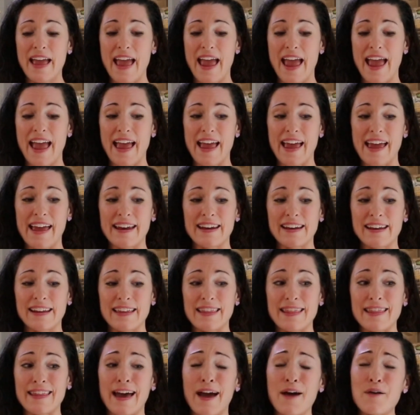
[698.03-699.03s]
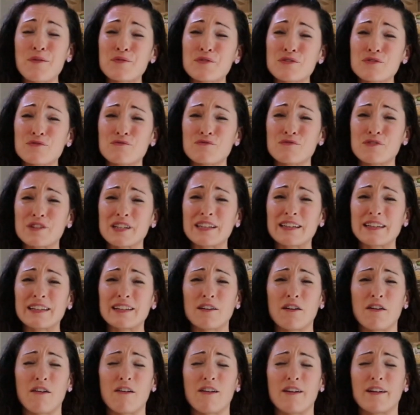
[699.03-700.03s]
And that was really
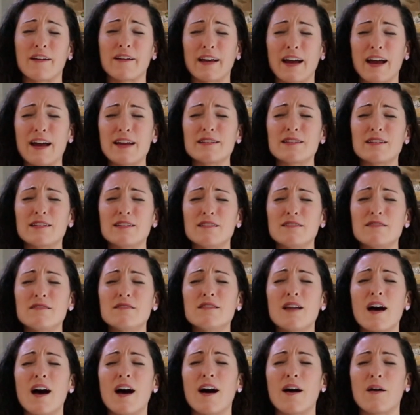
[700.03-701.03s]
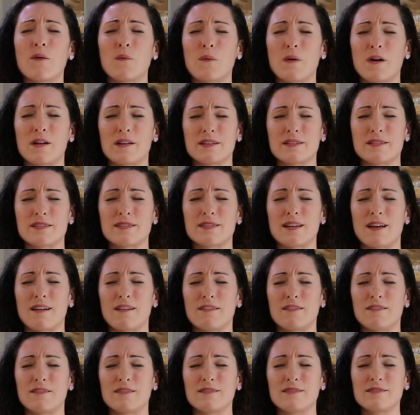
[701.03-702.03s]
hard. I did not want to
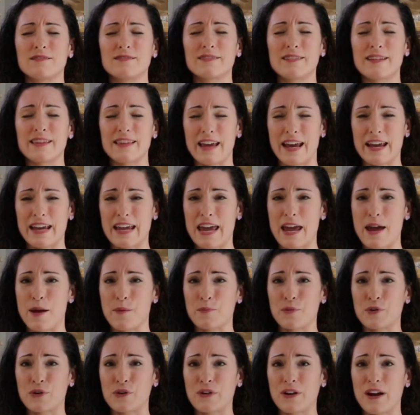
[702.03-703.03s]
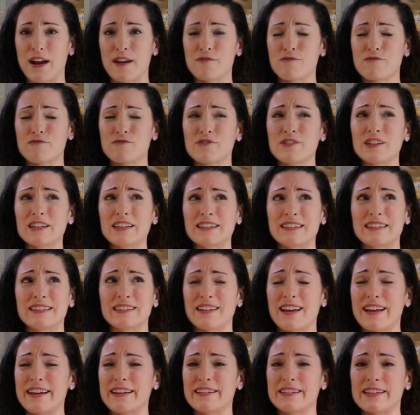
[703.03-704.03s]
sell that camper. I really
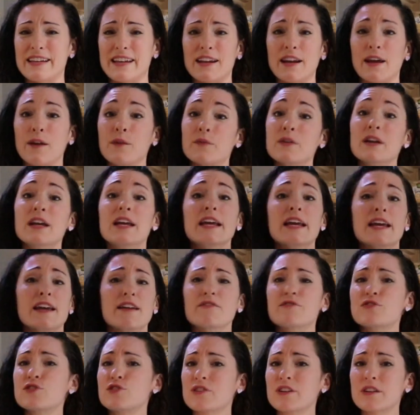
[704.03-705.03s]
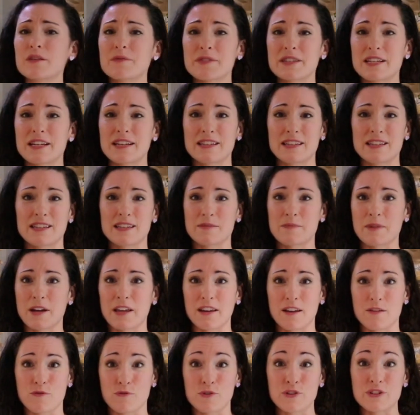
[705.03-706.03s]
liked it. And if circumstances in my
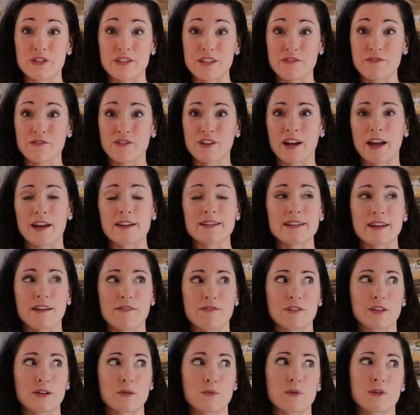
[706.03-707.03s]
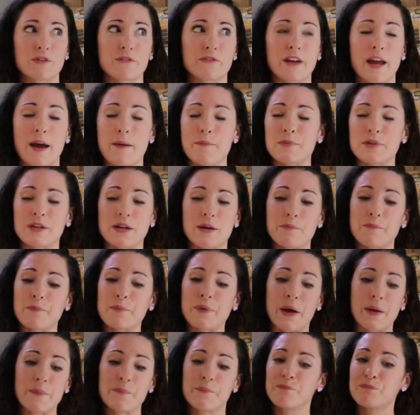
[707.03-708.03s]
life were different, I definitely would have kept it.
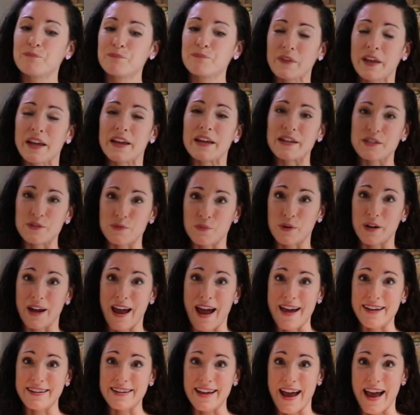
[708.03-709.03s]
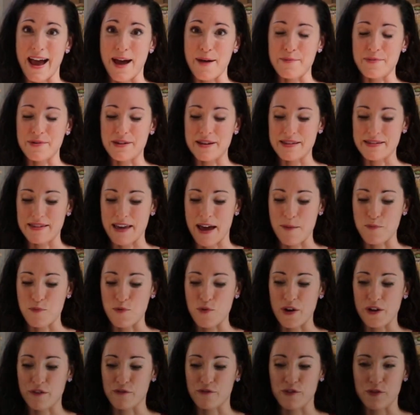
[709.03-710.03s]
But it's what had to happen at that
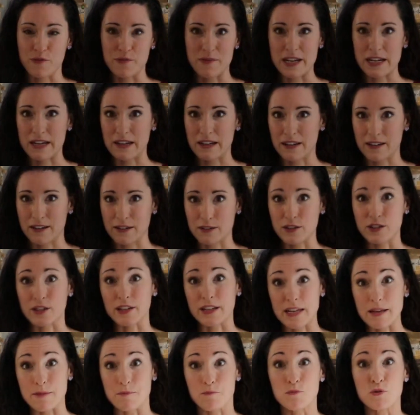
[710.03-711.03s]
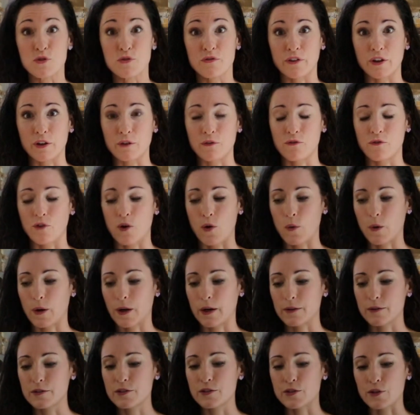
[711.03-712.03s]
point for me to keep moving
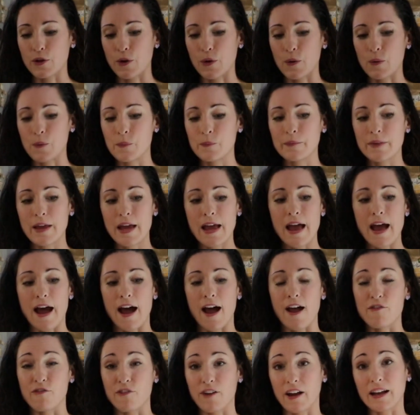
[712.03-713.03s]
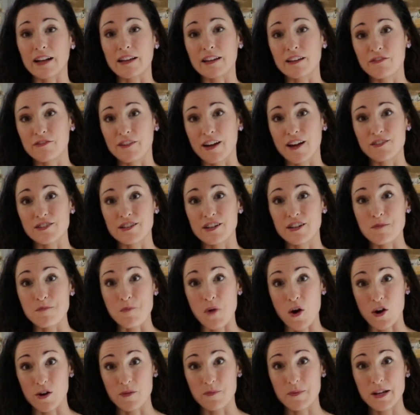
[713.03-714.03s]
forward. So I finally found an
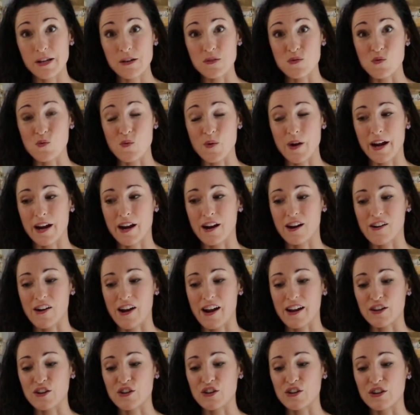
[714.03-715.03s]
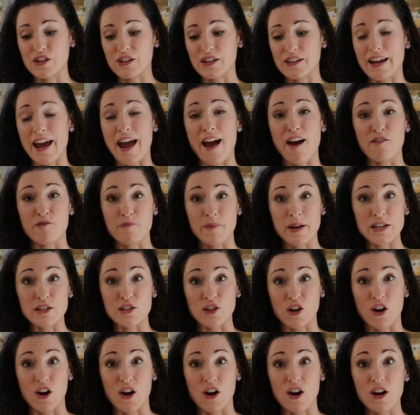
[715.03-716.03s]
apartment where I could have my
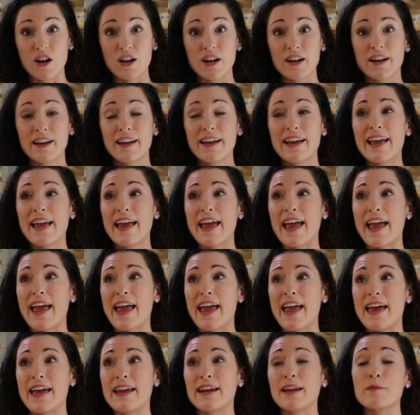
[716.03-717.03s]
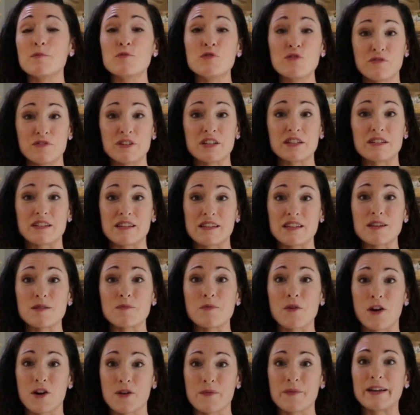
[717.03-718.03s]
dog, and I moved into the
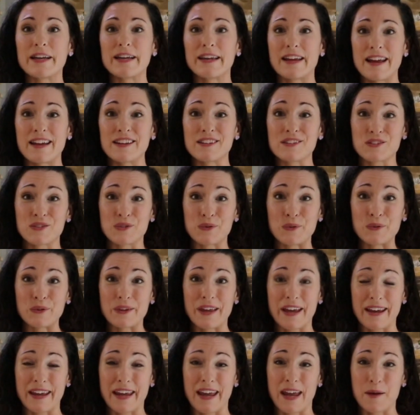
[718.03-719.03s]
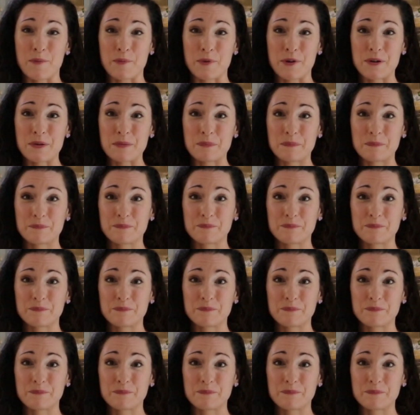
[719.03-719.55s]
apartment and sold that camper.